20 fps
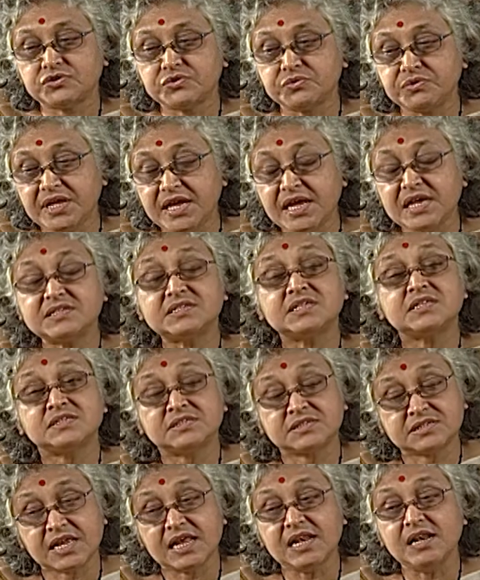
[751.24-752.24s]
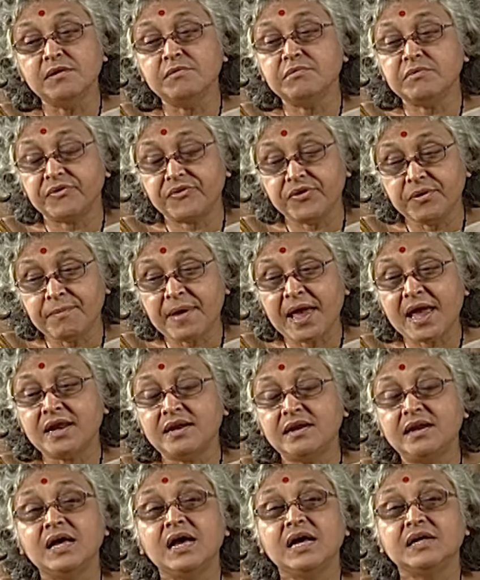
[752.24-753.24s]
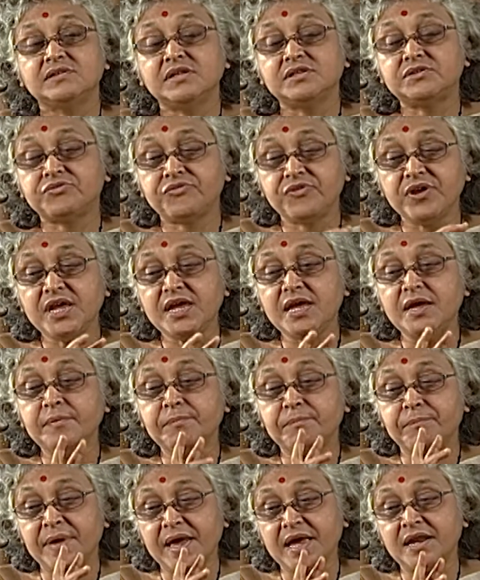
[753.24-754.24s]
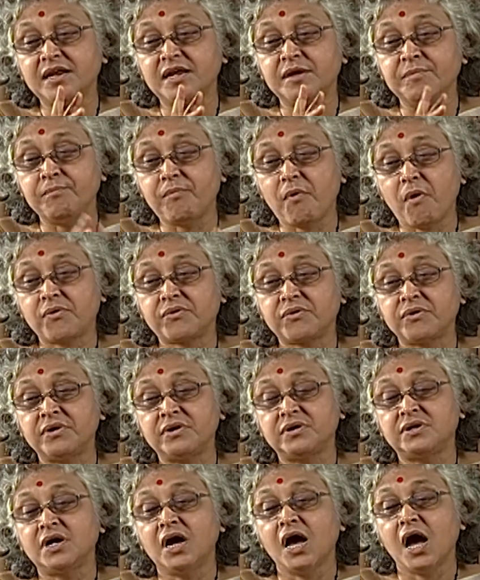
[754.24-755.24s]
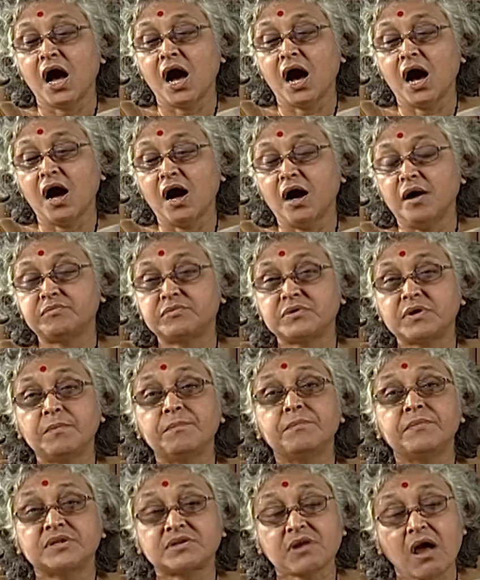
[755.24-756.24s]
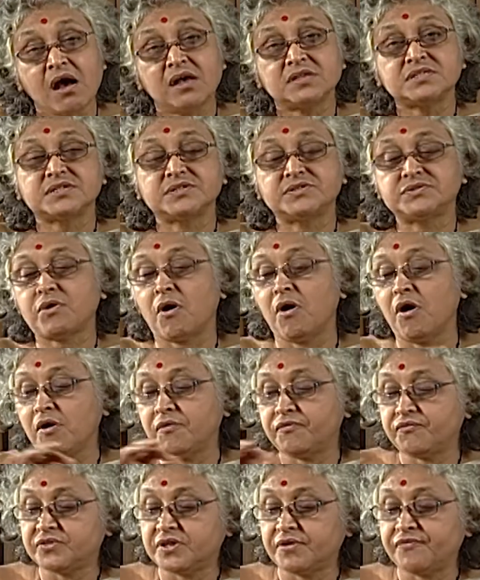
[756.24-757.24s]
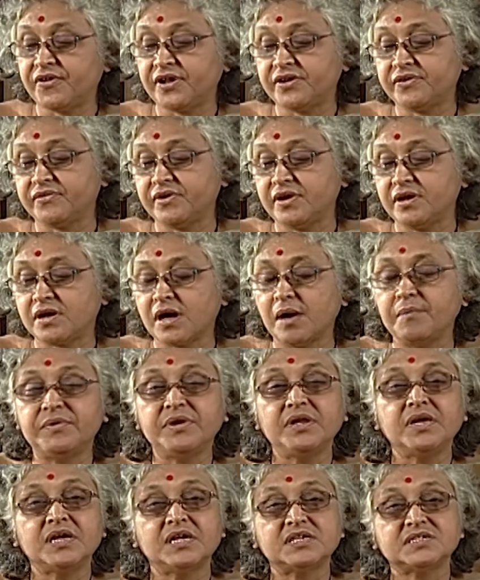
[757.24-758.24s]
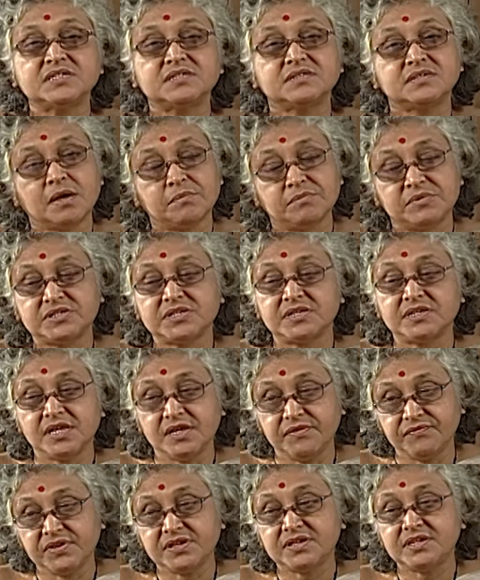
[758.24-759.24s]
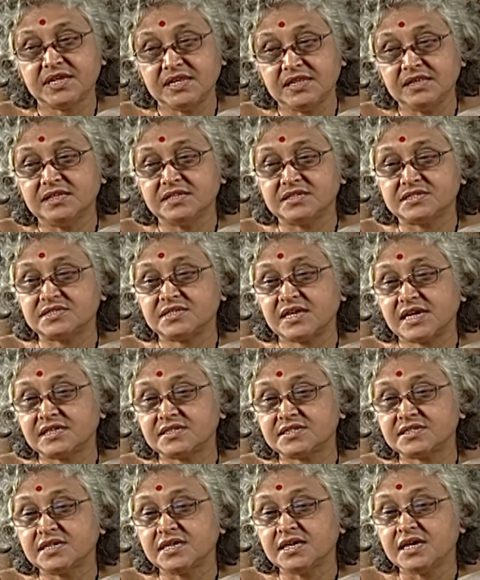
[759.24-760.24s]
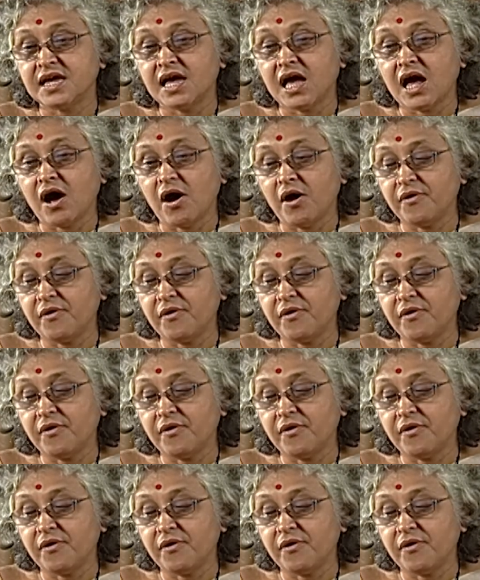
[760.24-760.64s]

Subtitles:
these still remain the three main important tasks of the Federal Communications Commission even till this date. All